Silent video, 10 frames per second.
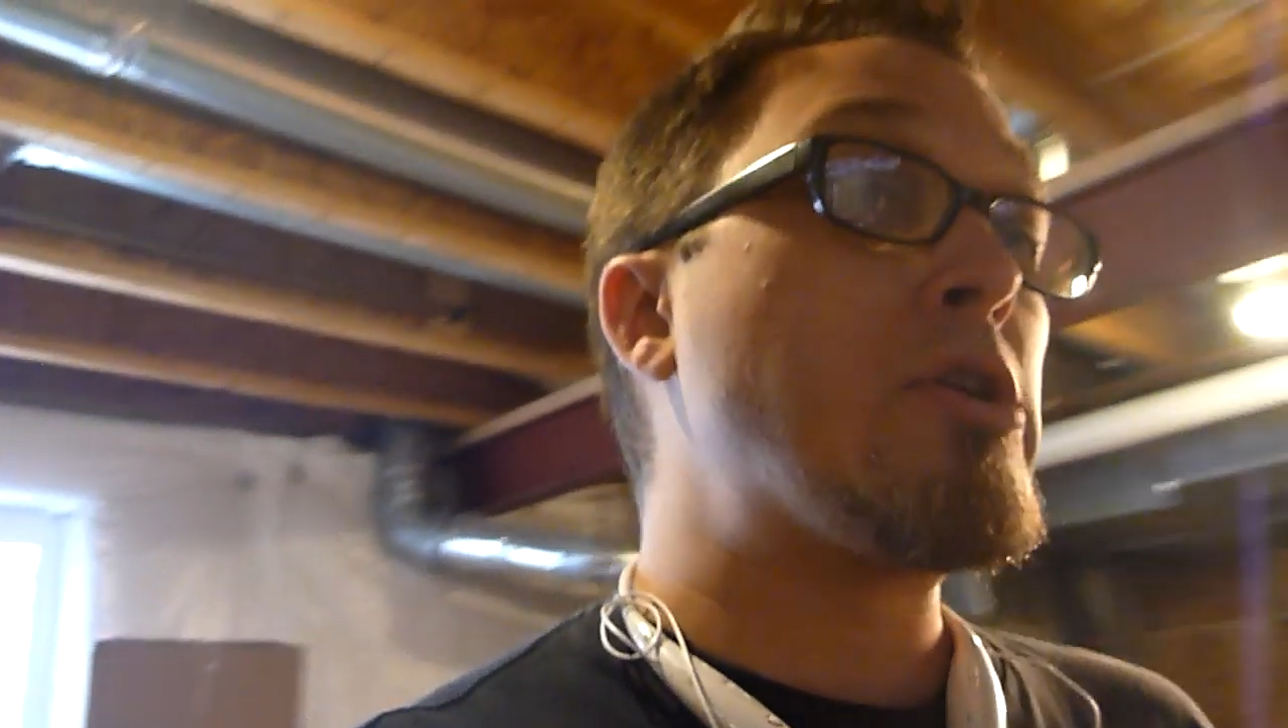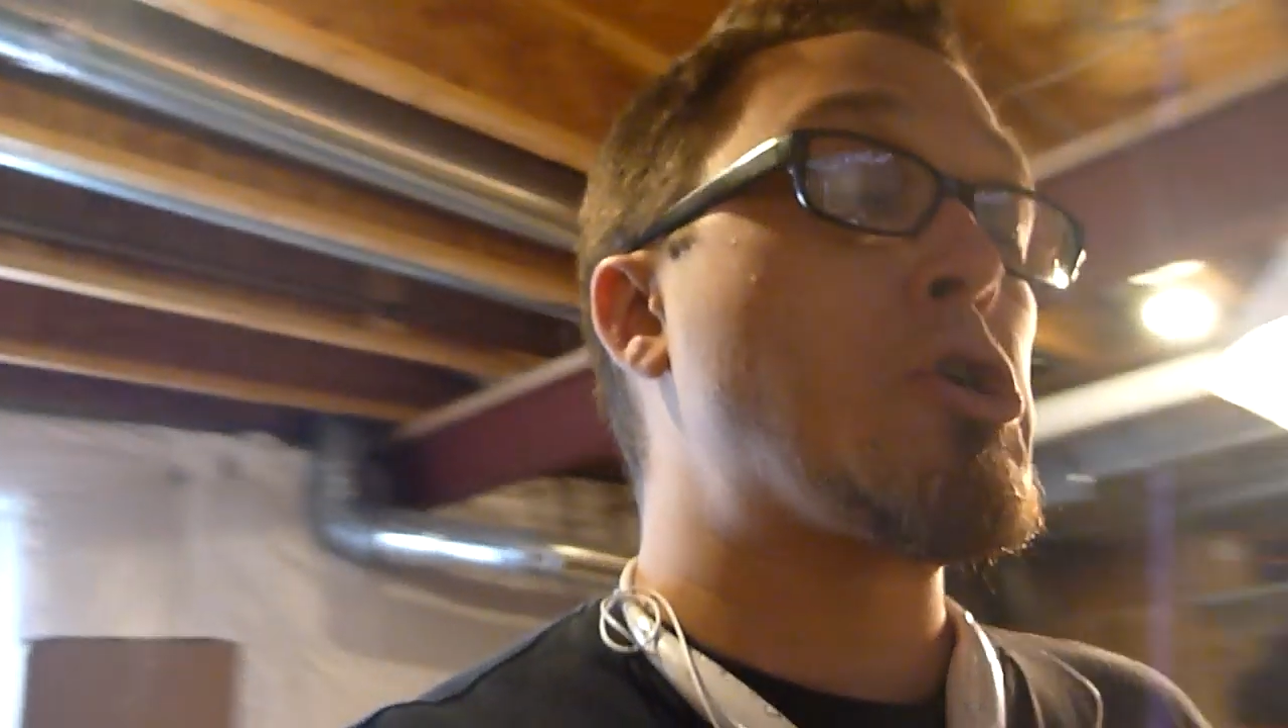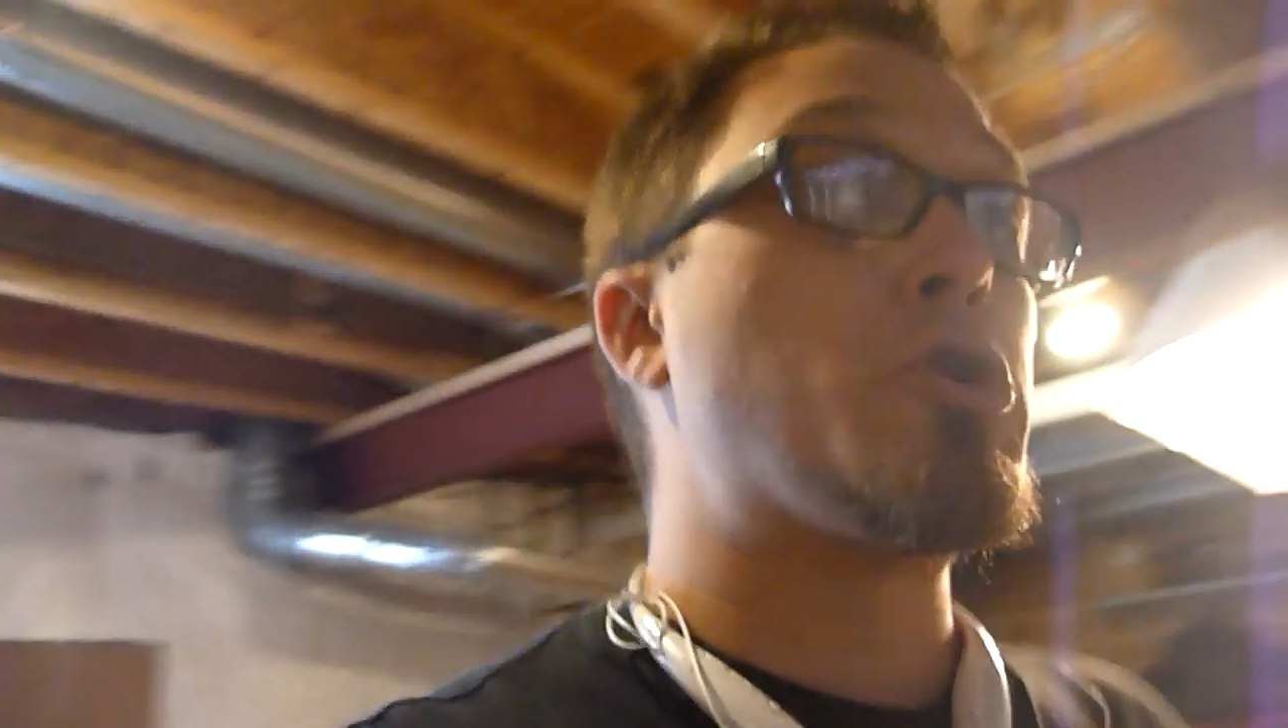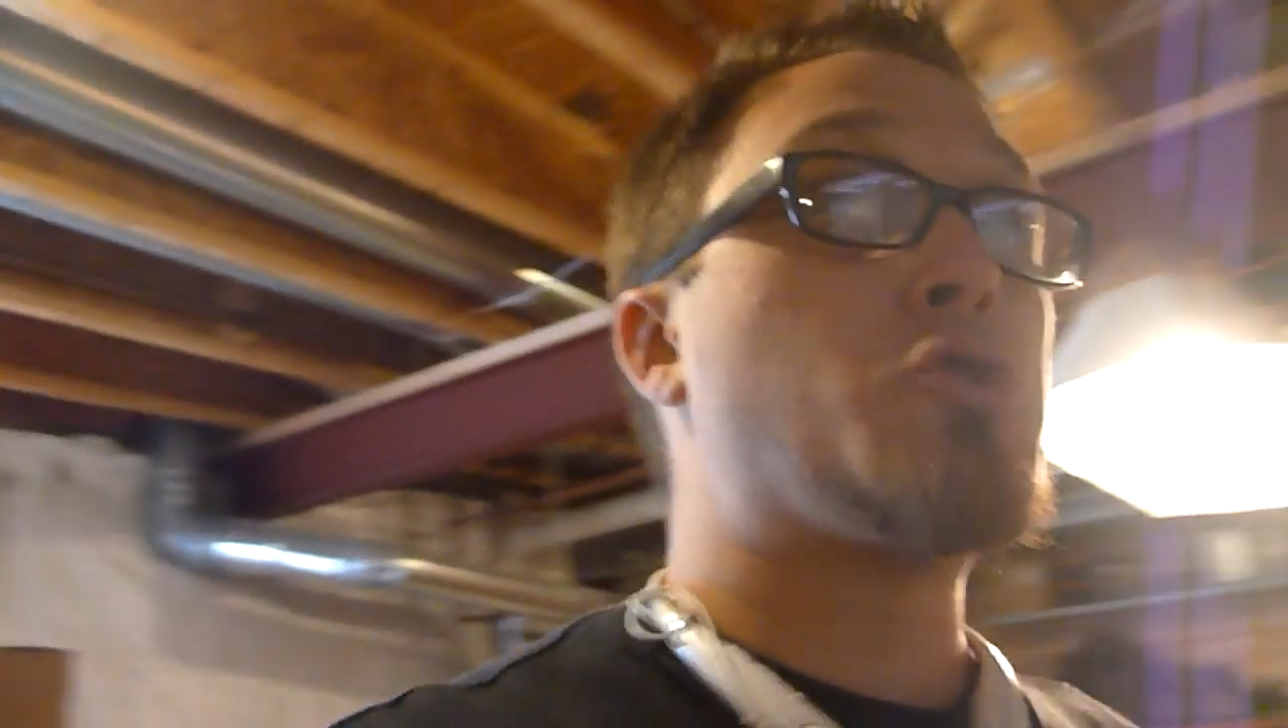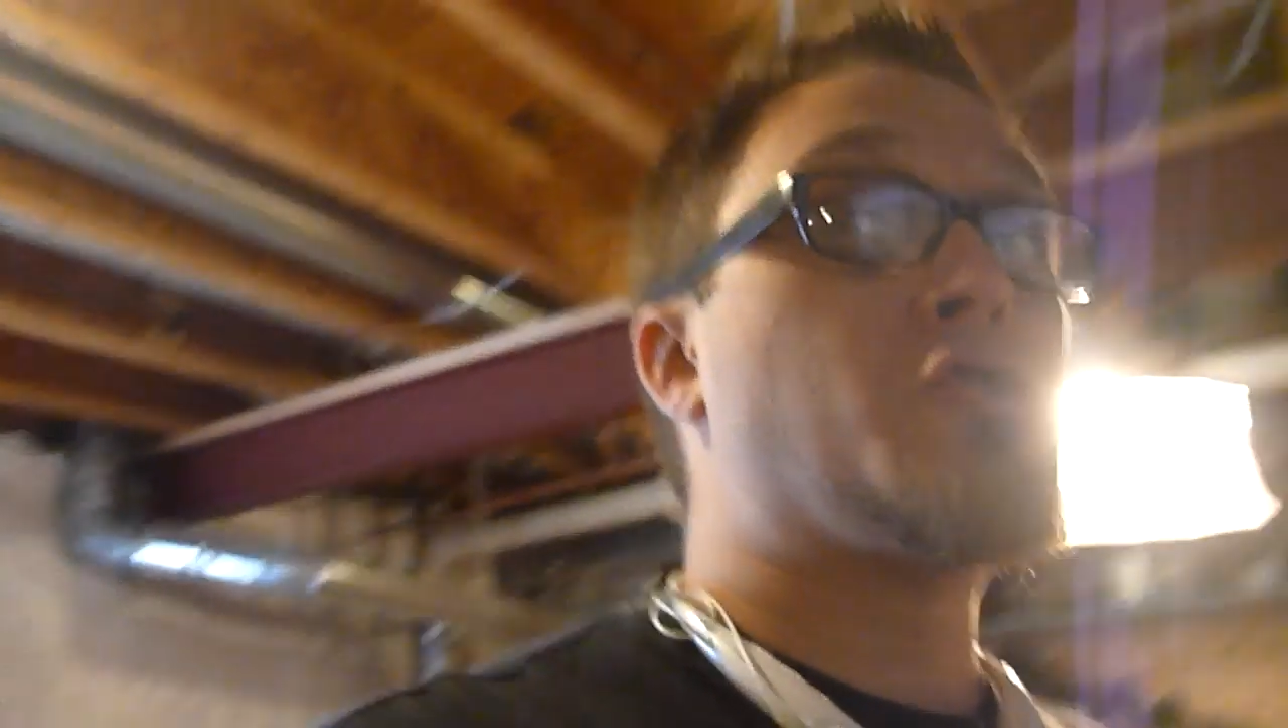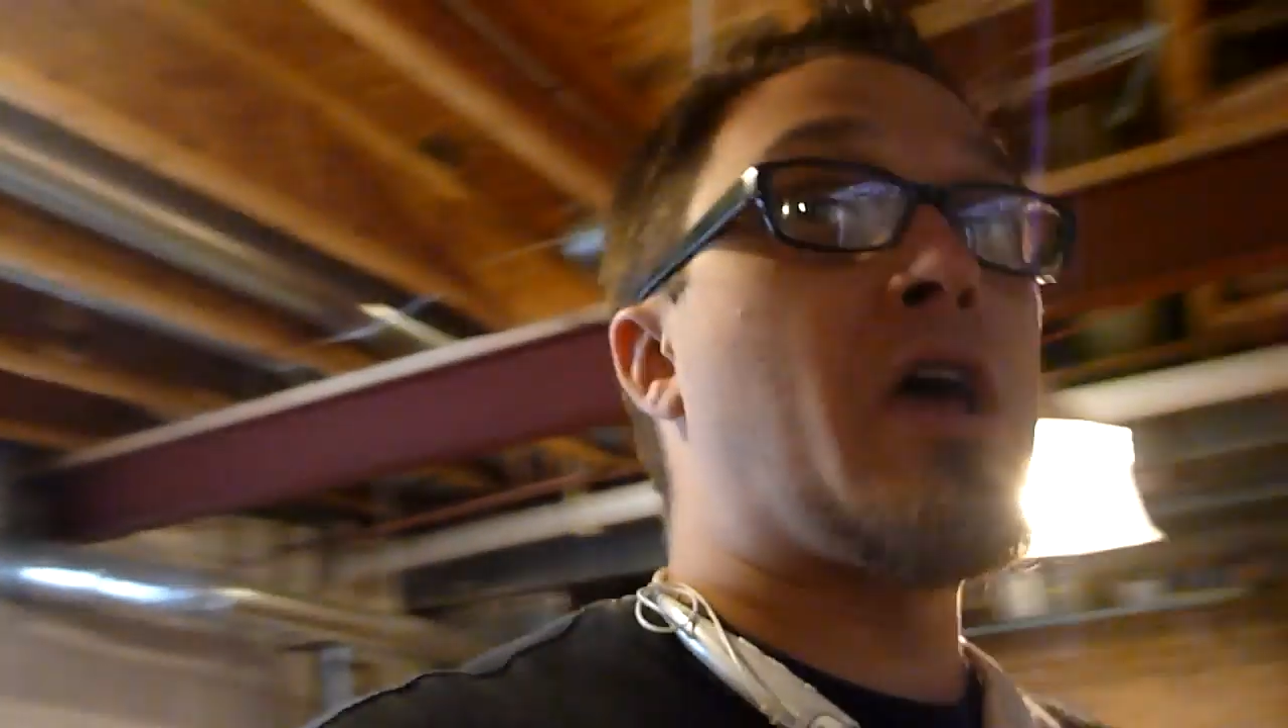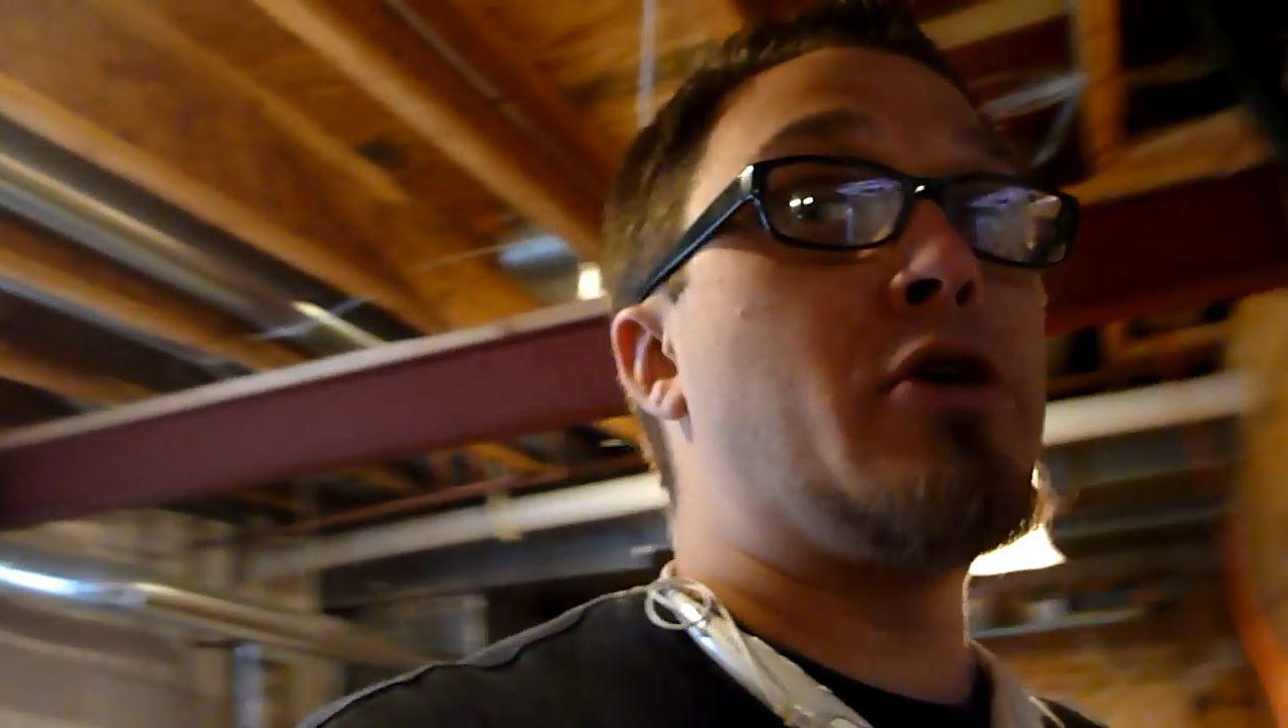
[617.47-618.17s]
chargers I